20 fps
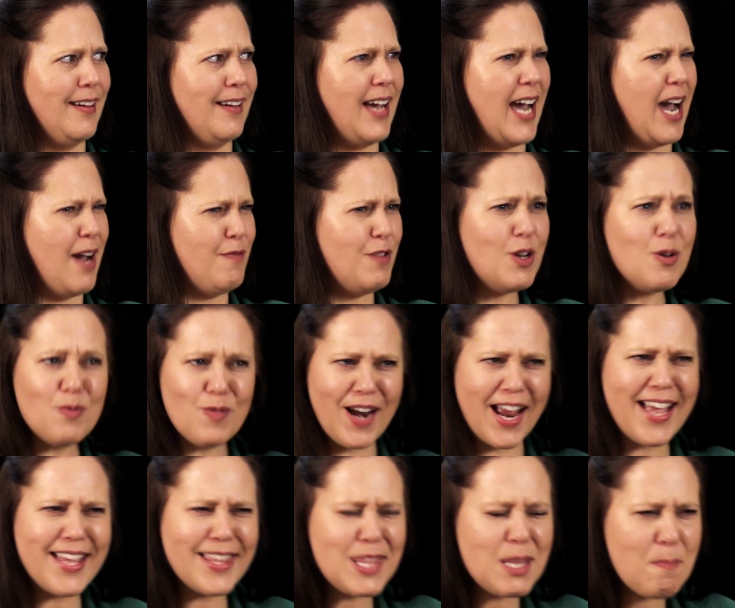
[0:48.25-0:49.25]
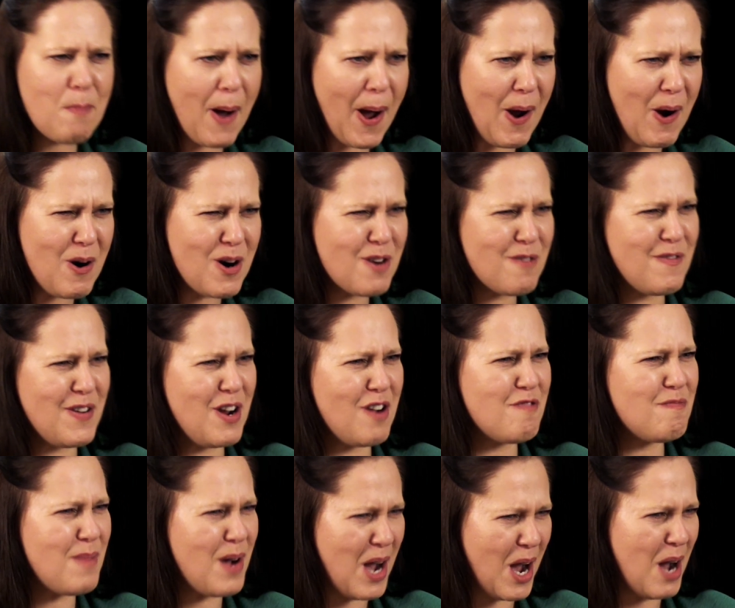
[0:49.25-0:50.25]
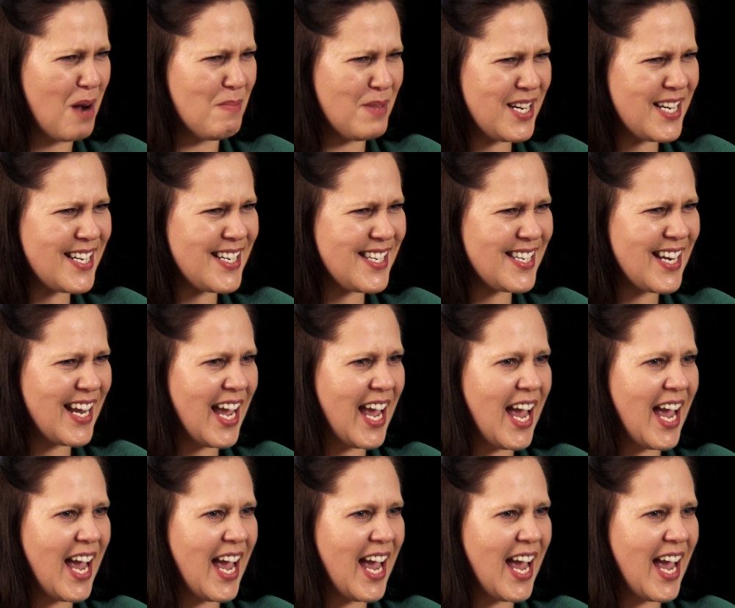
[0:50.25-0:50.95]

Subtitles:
have you read the biography of Muhammad?